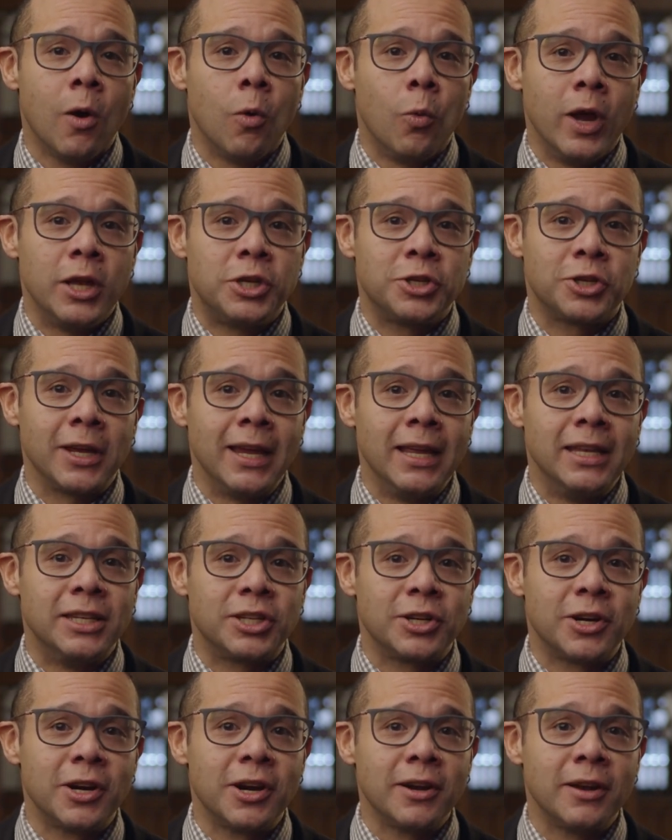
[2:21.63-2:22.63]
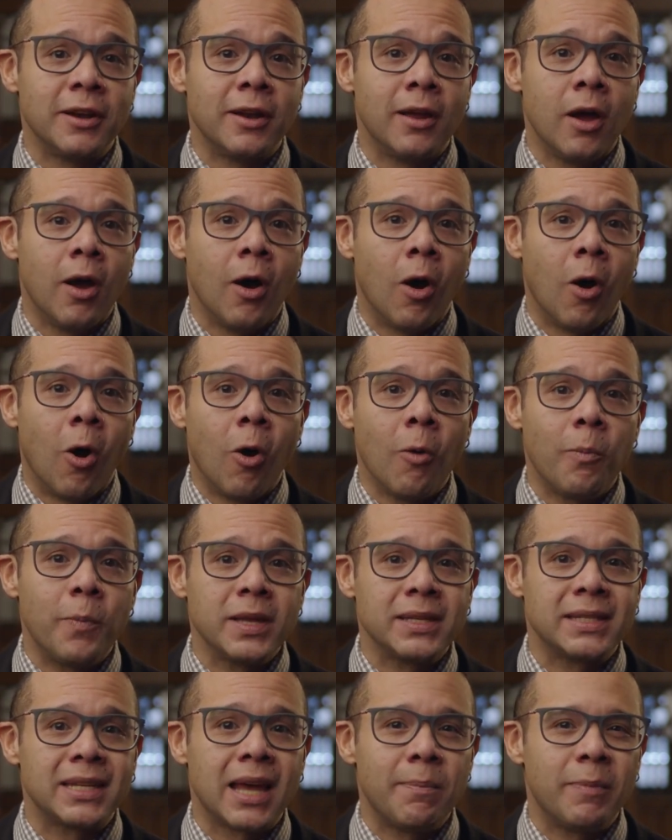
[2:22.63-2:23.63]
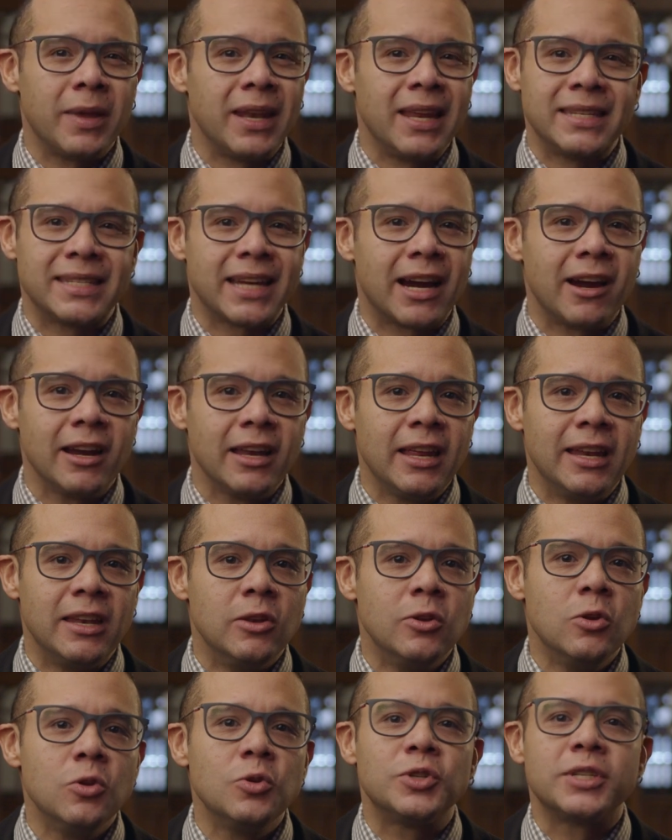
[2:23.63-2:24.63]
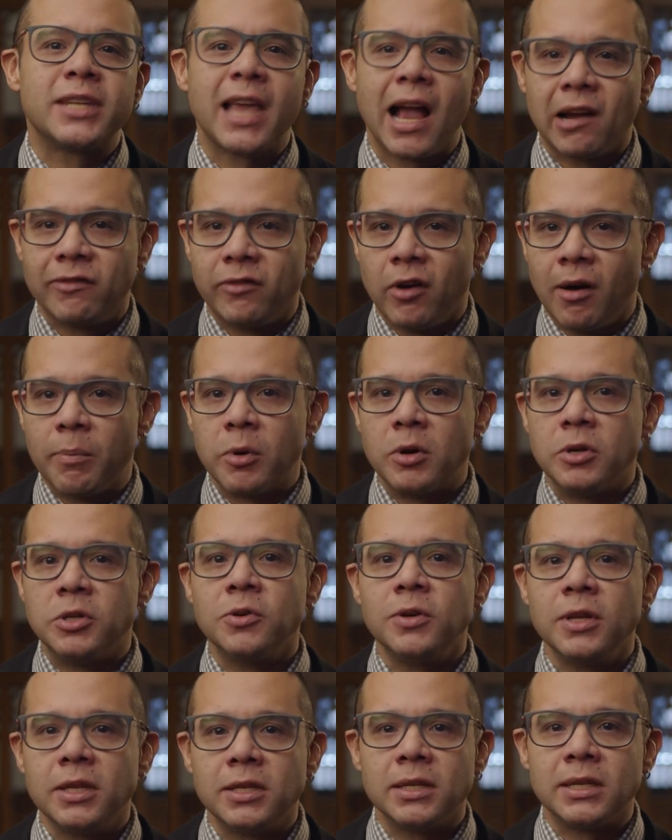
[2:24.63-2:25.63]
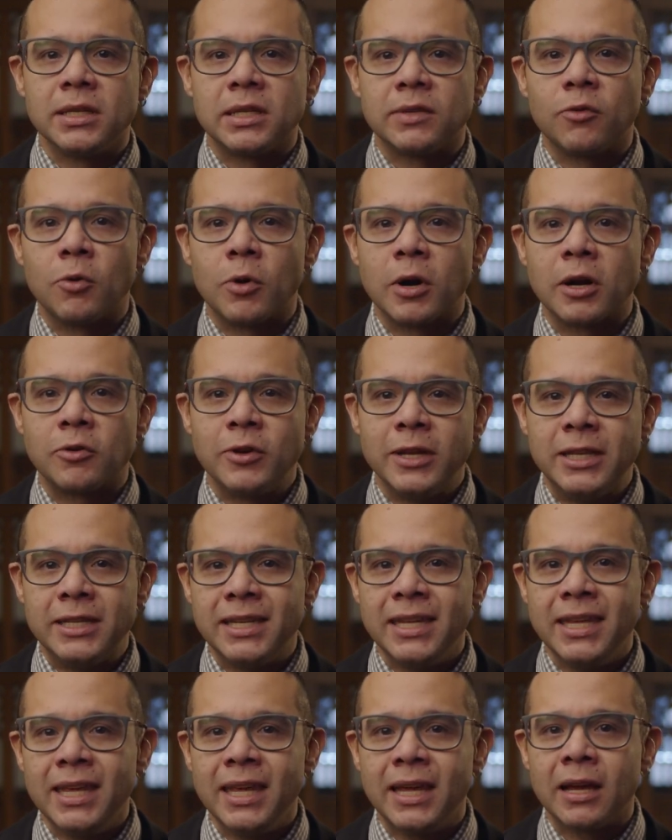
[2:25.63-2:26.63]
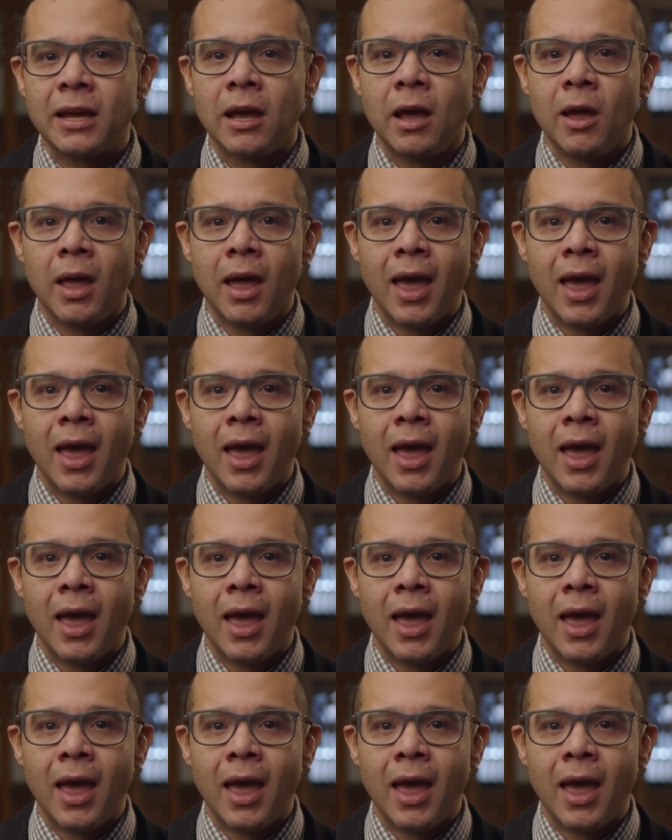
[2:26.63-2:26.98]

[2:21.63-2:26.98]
which in turn opens up an entirely new set of opportunities for critique